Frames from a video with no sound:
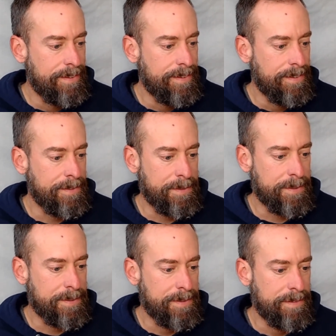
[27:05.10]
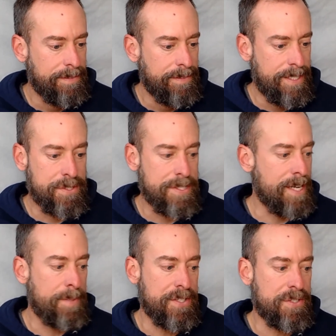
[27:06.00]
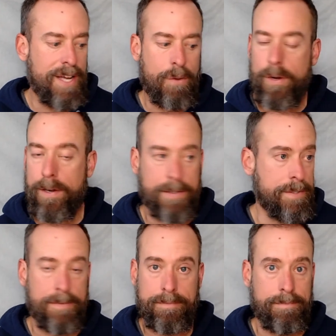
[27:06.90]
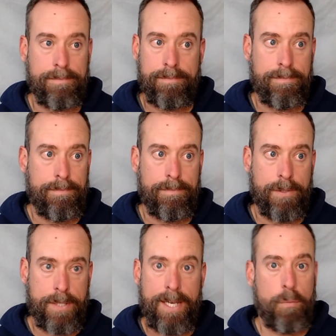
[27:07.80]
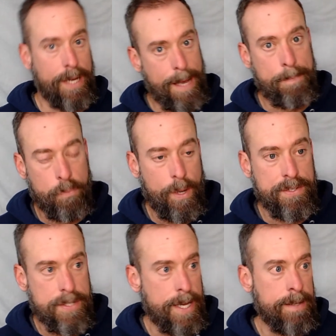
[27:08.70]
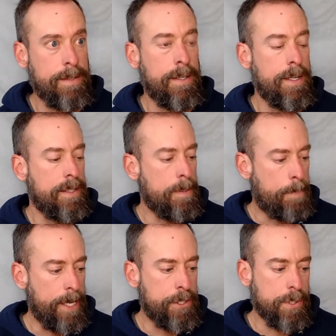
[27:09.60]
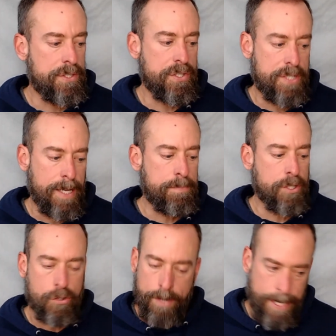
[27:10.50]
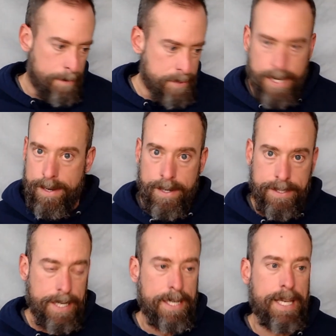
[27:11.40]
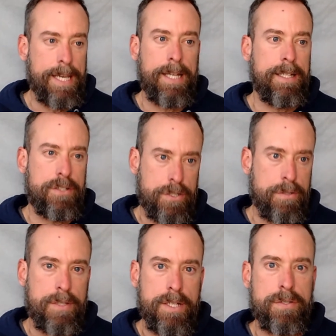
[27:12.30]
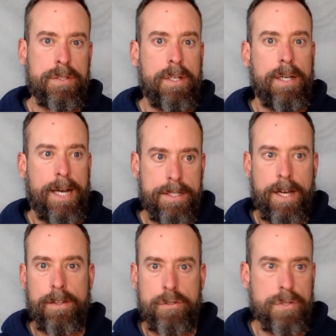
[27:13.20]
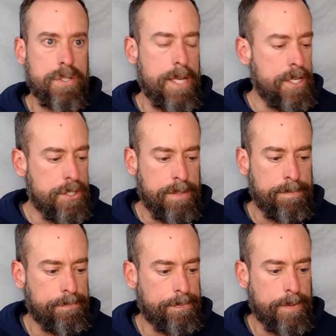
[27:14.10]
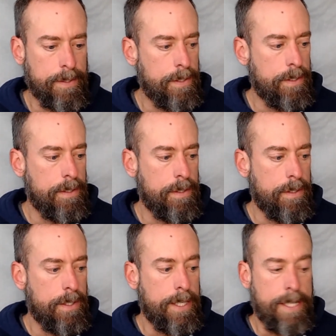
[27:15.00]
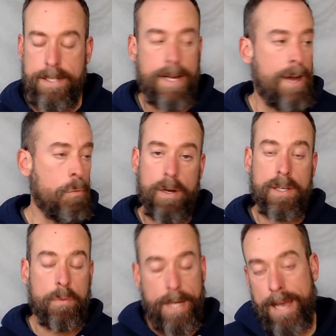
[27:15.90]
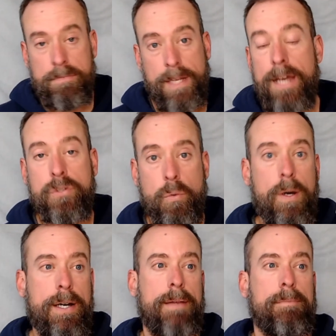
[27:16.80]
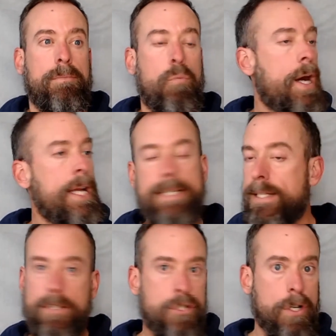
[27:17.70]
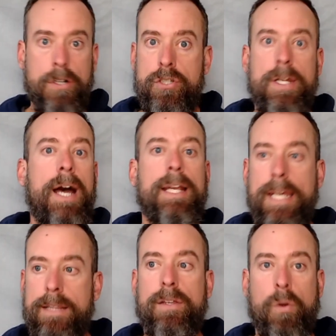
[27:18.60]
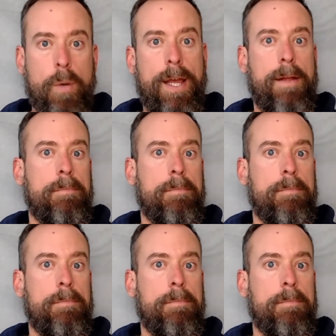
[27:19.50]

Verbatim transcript: Oh, this time it has not worked. Okay, what happened Wednesday? The Patriots' attempt to cram God yet again into this idolatrous nation. It did not work, and we have to ask why. Why did the church not get their way?